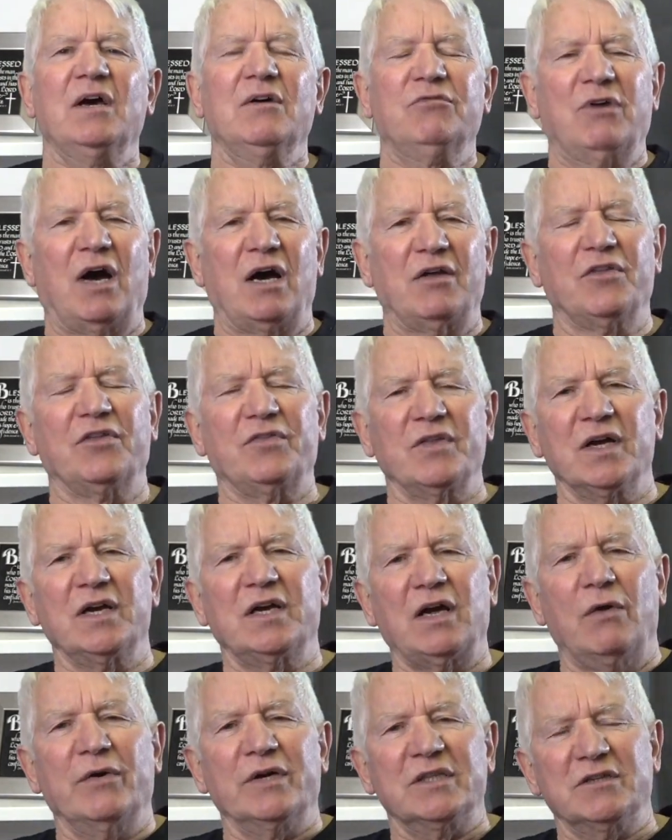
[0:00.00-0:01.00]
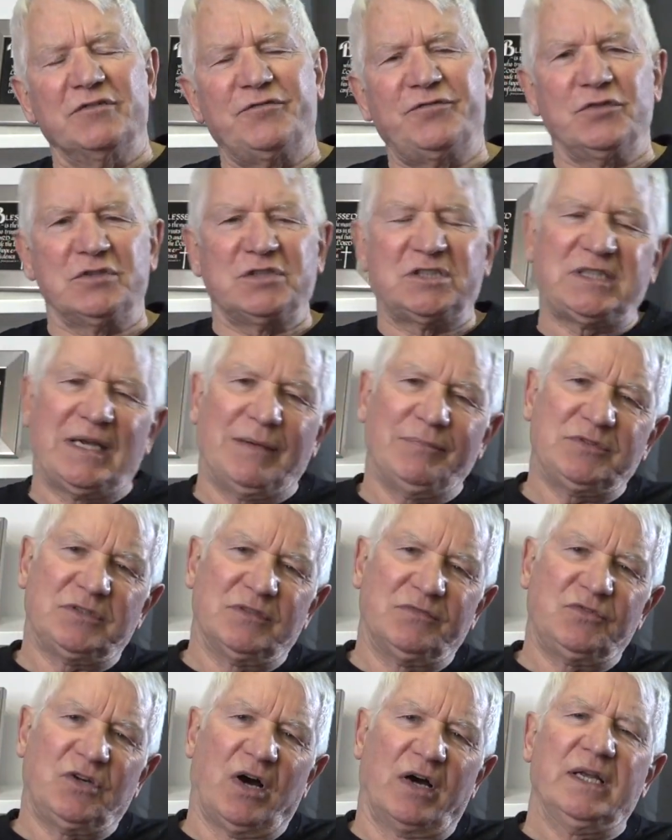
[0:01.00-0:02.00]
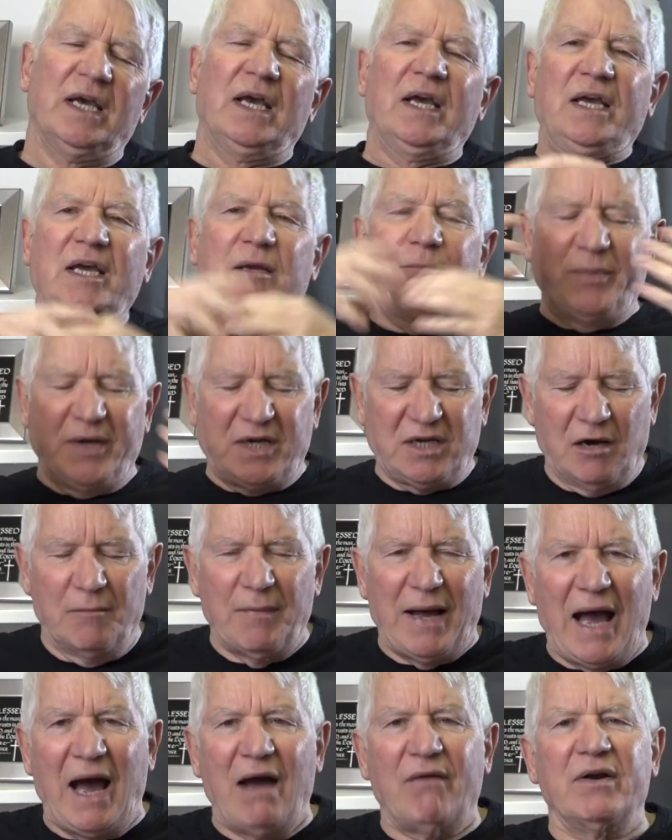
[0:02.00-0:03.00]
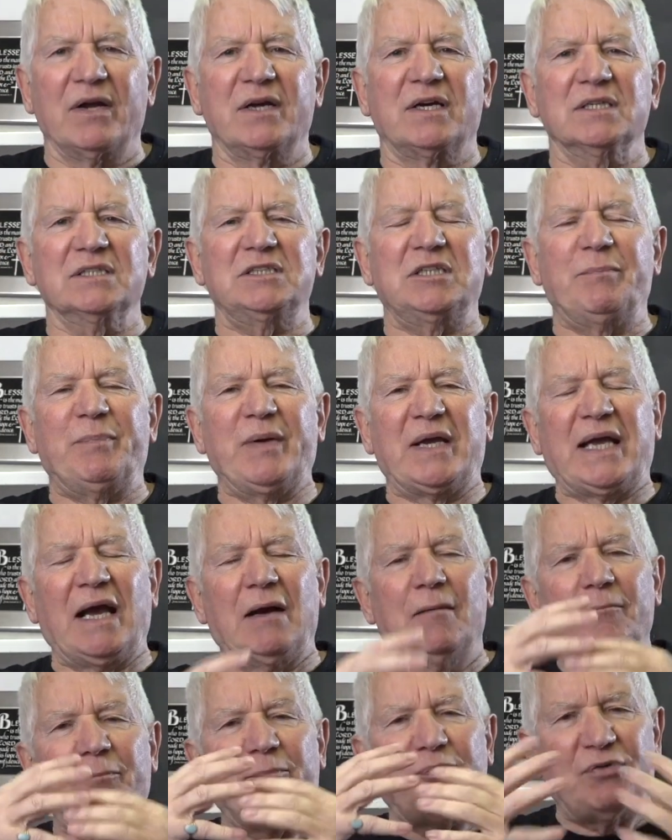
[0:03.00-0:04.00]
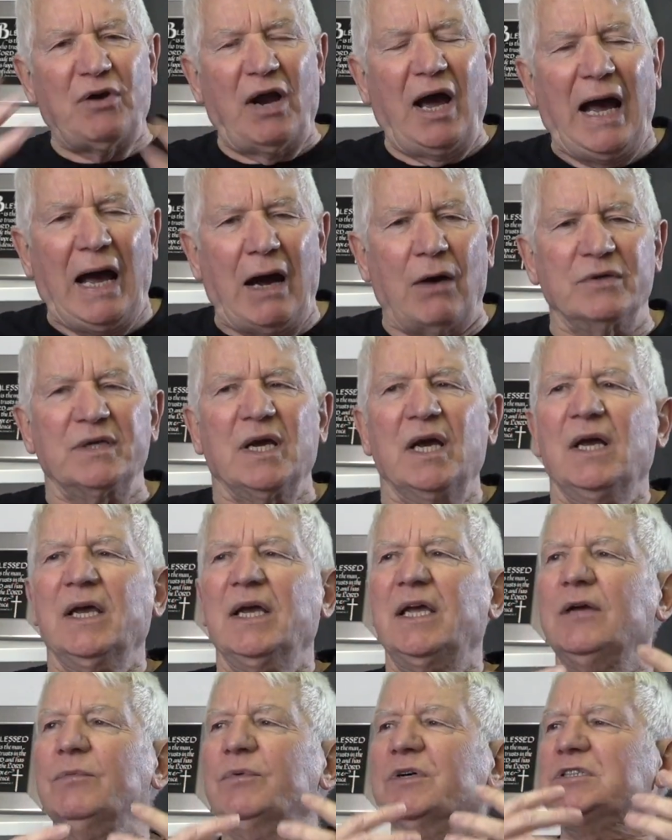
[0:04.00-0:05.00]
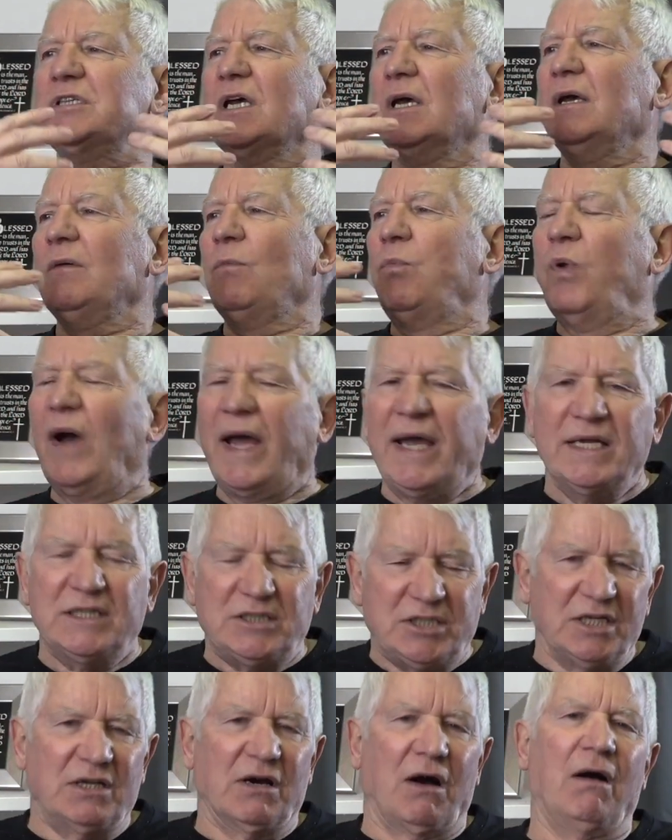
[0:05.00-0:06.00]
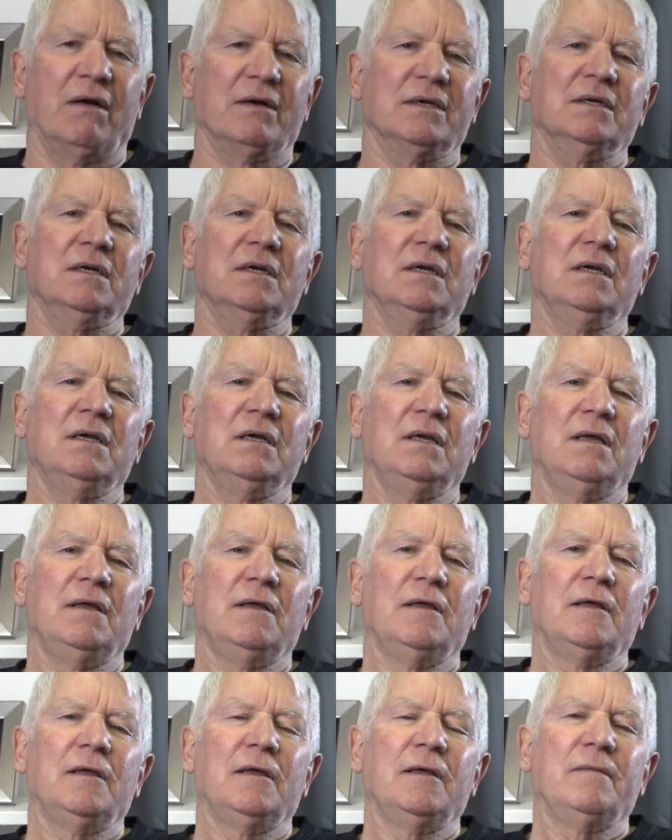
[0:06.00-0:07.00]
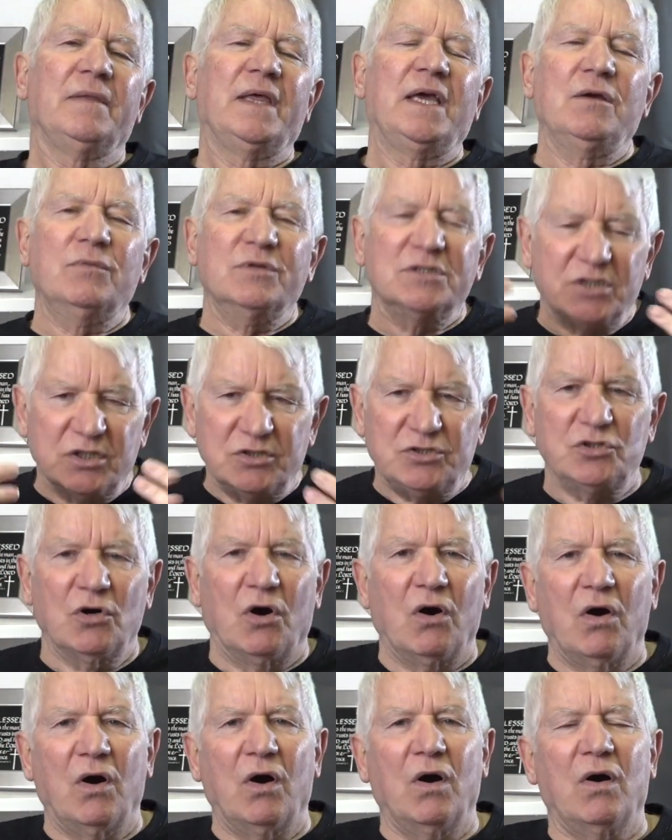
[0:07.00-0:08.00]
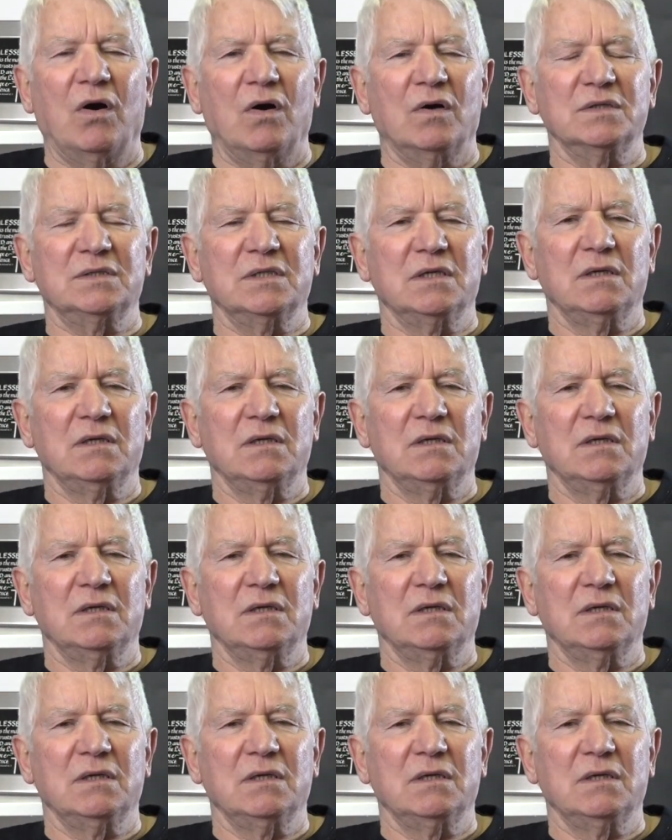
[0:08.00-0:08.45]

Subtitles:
rather than go in the footsteps of God. He'd become arrogant, he'd become proud, he was waited on, he was adored.